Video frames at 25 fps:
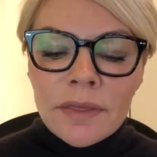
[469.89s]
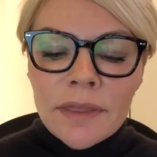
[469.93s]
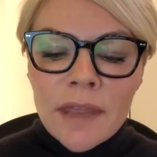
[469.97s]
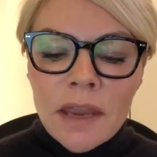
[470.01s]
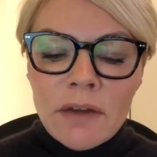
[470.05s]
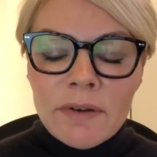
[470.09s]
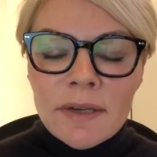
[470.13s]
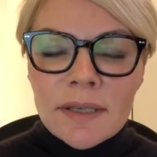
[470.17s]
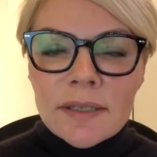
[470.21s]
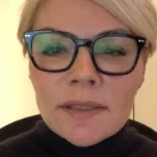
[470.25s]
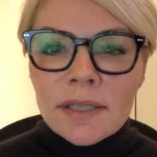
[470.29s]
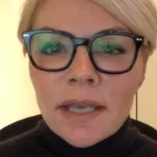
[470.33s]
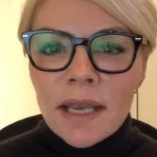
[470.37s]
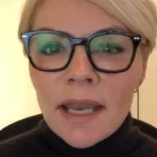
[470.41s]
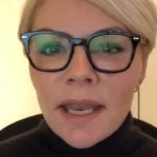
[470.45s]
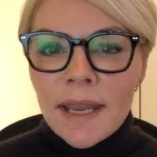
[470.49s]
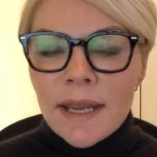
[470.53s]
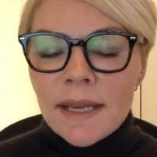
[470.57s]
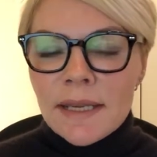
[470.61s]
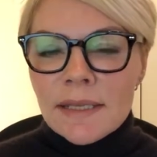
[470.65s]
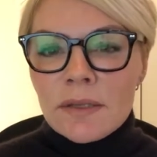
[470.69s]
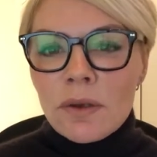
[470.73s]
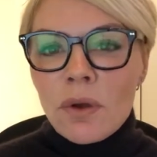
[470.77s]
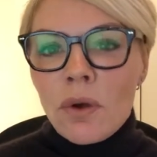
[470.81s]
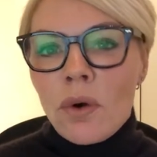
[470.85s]
there is
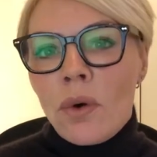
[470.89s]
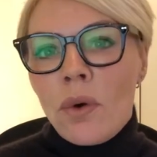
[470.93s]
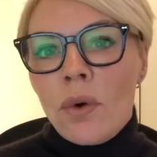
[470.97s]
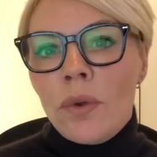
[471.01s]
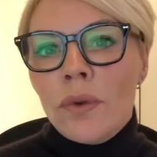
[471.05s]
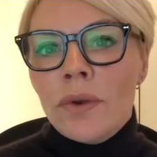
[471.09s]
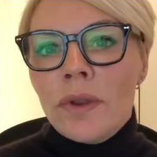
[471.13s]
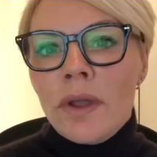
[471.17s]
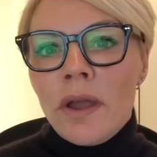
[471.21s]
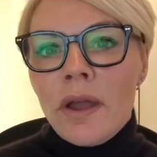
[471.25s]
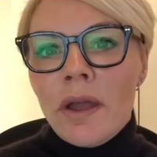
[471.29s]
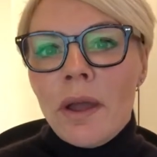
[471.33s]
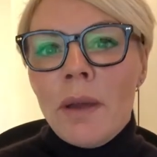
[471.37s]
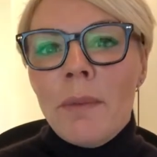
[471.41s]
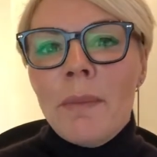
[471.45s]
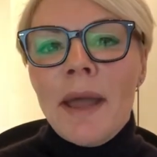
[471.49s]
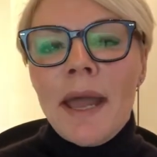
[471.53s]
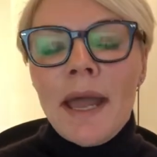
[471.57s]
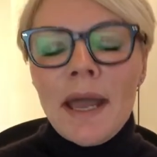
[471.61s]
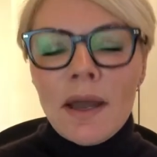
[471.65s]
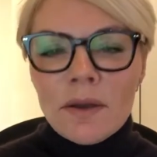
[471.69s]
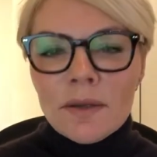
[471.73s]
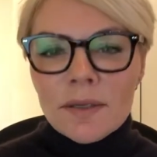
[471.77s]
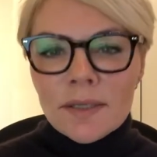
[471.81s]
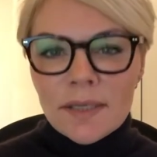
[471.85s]
delays on um,
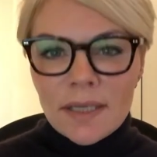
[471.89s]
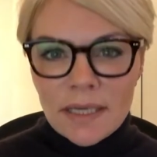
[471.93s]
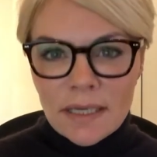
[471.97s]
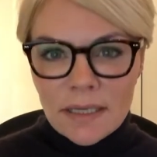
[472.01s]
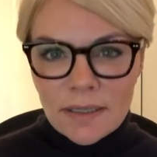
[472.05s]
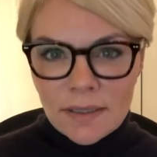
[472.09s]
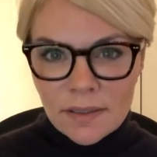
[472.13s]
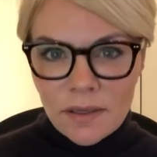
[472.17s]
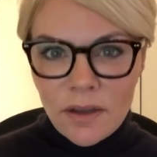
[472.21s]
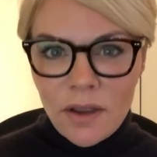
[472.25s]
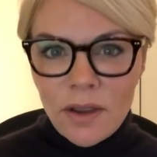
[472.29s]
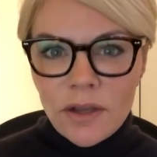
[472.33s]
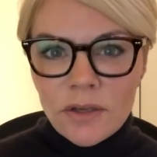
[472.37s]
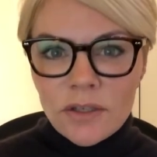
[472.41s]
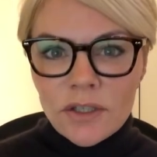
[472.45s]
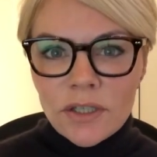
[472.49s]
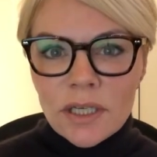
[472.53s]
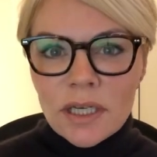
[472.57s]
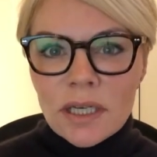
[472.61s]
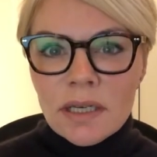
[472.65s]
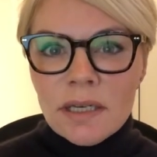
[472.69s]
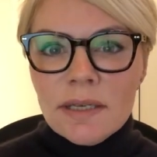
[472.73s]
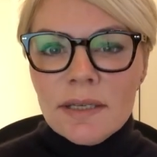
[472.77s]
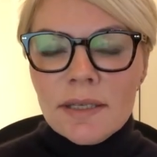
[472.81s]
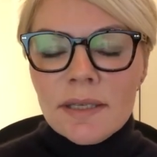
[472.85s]
housing
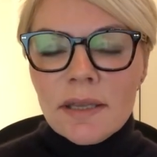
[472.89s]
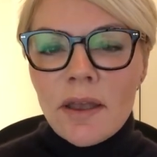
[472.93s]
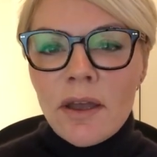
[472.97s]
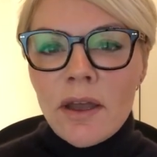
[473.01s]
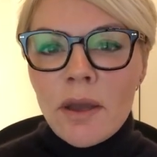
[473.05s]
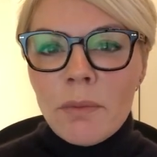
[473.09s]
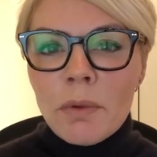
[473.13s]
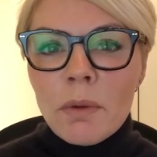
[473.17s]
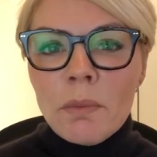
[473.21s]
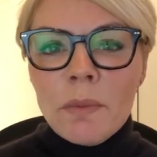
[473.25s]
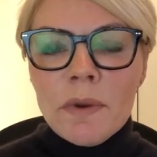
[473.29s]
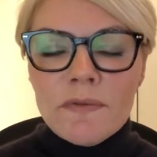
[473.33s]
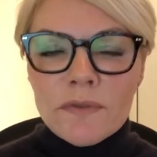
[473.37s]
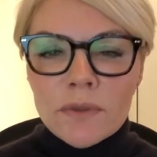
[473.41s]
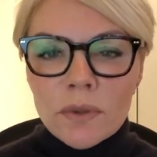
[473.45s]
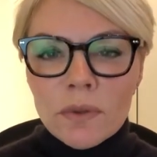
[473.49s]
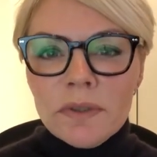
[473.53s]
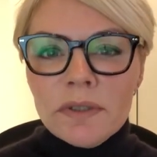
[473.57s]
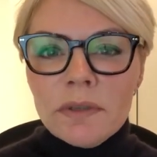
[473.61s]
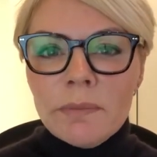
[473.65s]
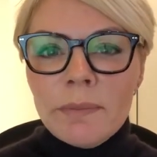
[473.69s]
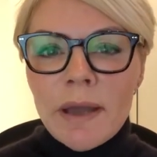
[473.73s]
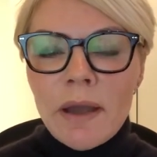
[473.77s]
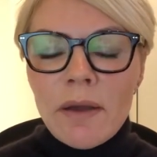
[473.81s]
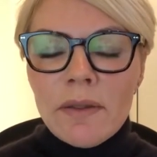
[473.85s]
searches, um, and we've
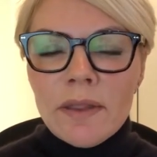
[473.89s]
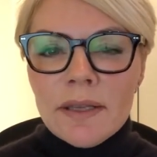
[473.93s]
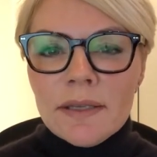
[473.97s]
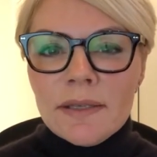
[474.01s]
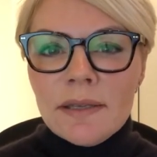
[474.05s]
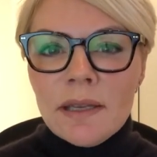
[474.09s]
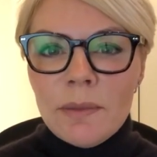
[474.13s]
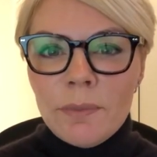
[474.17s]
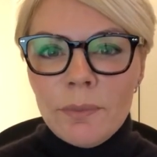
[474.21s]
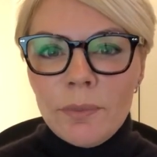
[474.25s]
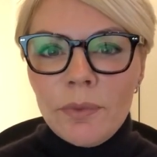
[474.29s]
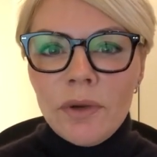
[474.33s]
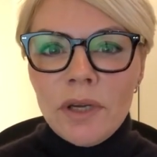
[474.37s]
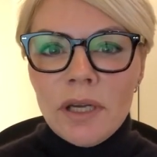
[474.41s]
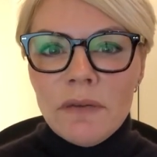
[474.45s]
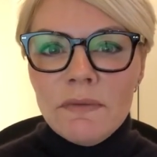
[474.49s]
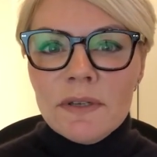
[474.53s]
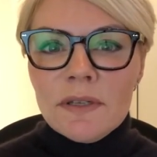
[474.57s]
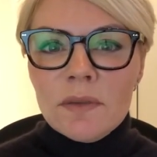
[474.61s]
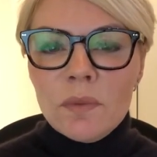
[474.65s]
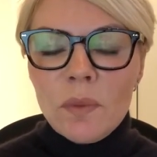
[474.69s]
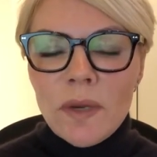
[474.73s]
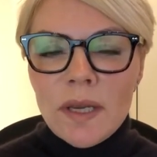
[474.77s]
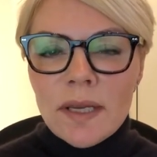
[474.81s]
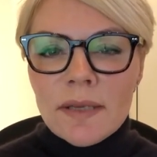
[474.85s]
talked about this in
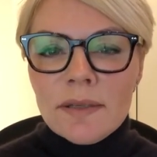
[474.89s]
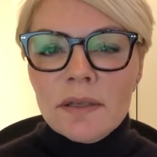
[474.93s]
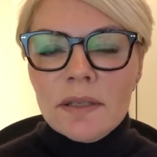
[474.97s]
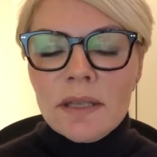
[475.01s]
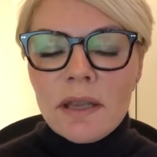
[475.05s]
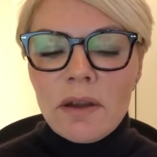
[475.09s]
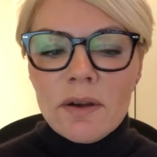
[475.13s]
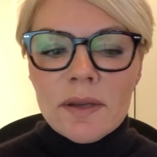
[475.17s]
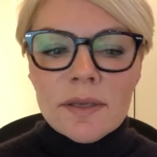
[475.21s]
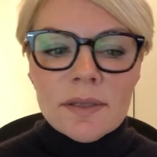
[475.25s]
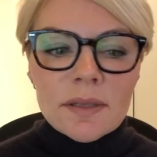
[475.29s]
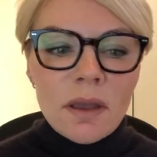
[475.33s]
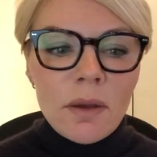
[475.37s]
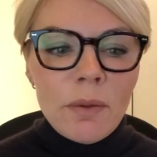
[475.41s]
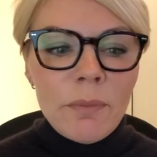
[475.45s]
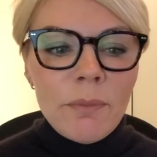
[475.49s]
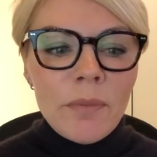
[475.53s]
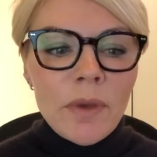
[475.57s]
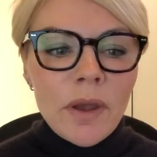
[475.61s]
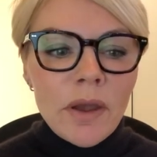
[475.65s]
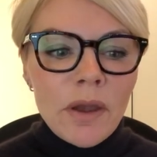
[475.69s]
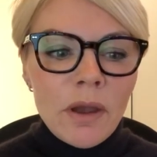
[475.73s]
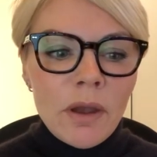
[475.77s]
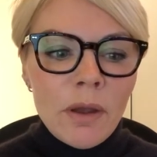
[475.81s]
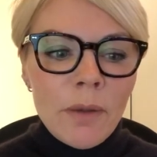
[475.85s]
previous weeks. There are
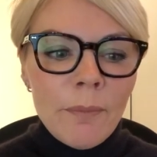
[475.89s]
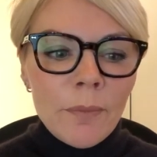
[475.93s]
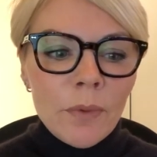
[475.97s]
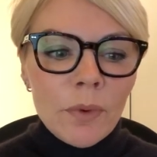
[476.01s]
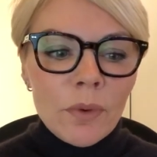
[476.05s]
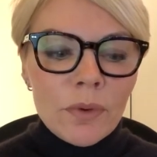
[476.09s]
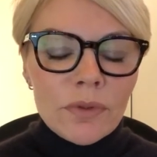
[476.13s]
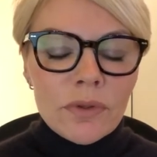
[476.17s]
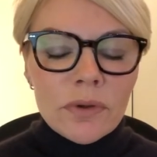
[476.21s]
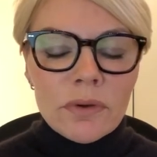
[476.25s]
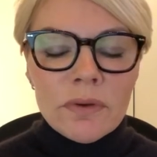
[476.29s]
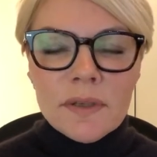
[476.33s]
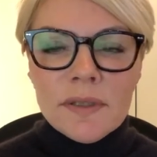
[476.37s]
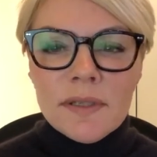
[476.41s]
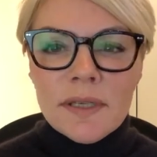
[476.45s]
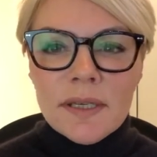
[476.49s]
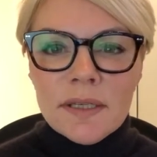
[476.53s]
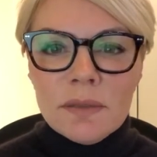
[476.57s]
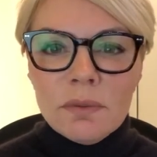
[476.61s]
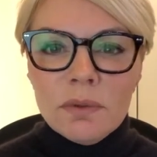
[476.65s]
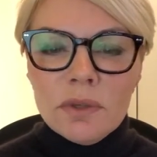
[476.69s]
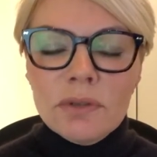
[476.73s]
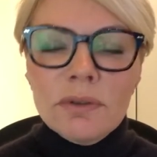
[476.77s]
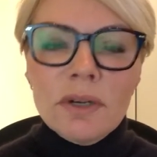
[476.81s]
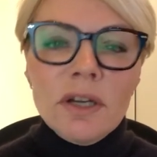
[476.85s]
some um,
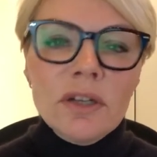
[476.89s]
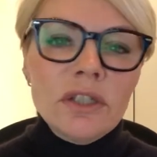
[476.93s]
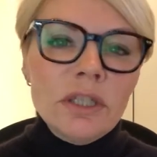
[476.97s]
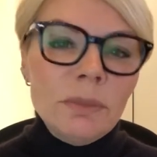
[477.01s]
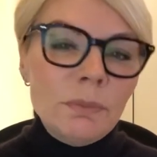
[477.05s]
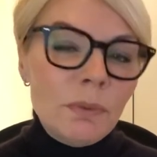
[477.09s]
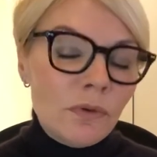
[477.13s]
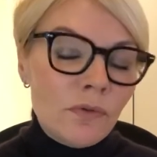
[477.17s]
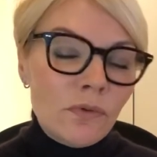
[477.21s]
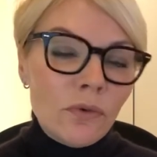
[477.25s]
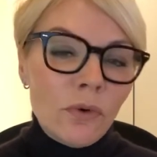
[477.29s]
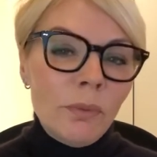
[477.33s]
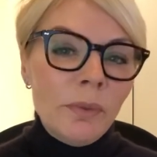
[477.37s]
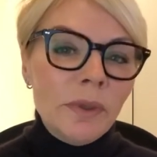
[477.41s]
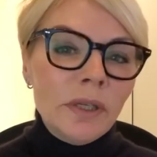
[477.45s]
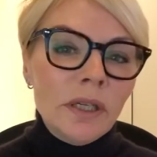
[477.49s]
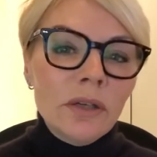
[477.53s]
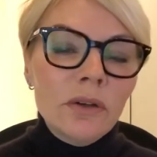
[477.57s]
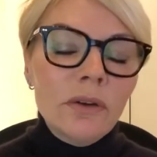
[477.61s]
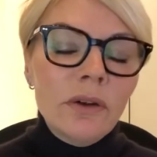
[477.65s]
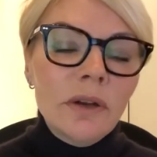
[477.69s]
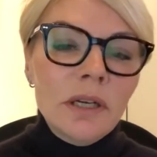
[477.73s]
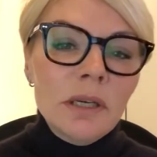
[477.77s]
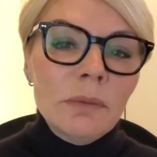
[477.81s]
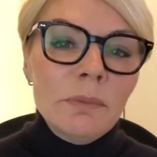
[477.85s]
authorities which are actually performing
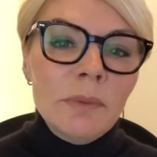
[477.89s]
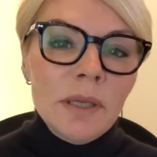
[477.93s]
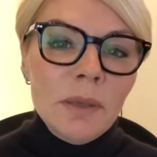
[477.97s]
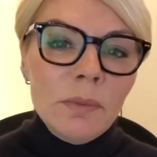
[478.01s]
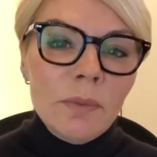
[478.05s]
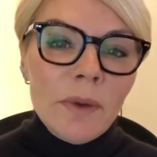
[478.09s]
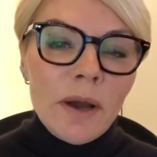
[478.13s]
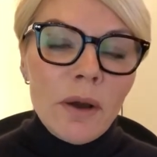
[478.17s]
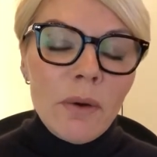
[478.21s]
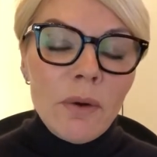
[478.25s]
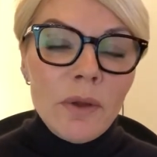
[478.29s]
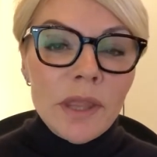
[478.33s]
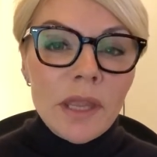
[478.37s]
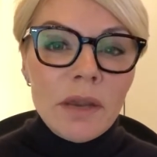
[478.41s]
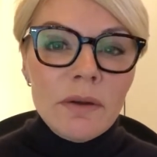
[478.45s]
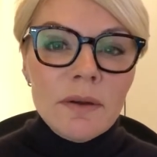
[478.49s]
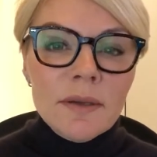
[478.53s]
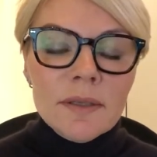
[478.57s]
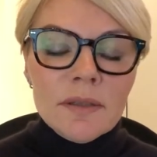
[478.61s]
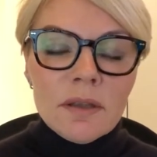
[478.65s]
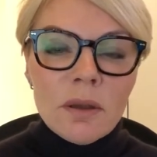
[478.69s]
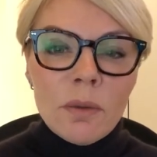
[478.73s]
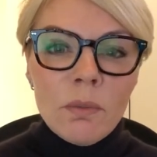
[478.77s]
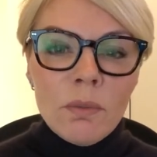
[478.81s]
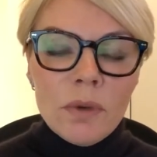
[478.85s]
incredibly well, and there
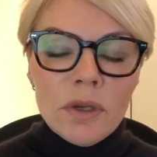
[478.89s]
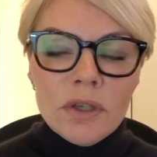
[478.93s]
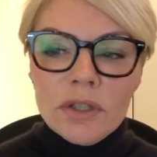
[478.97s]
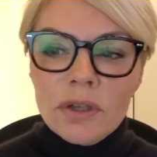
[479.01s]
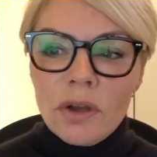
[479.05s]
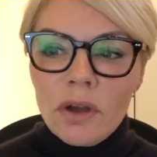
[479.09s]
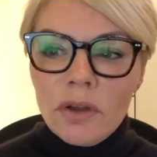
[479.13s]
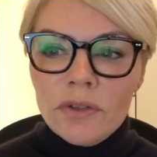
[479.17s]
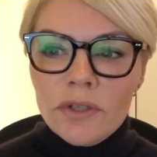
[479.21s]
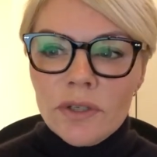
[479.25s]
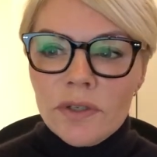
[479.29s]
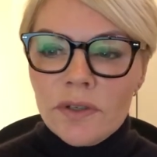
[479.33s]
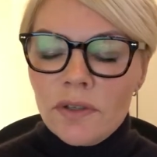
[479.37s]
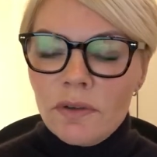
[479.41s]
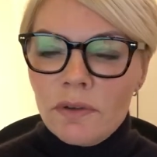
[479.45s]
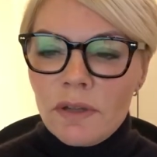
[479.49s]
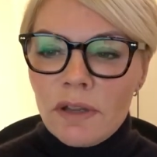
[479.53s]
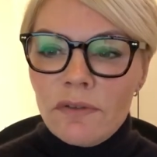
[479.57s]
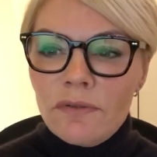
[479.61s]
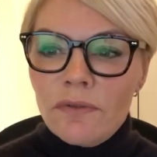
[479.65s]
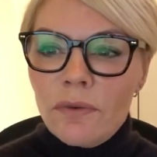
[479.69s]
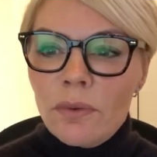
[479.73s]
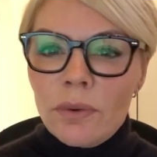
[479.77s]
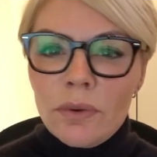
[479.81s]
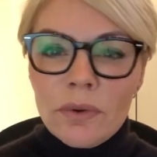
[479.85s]
are some which are just
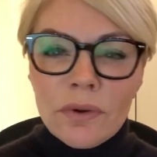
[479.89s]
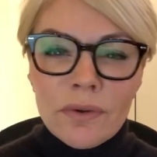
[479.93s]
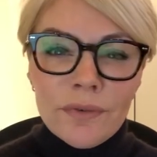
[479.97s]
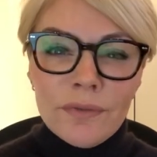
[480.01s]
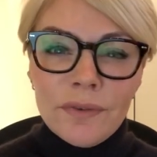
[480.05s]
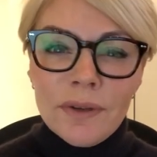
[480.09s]
they've fallen off the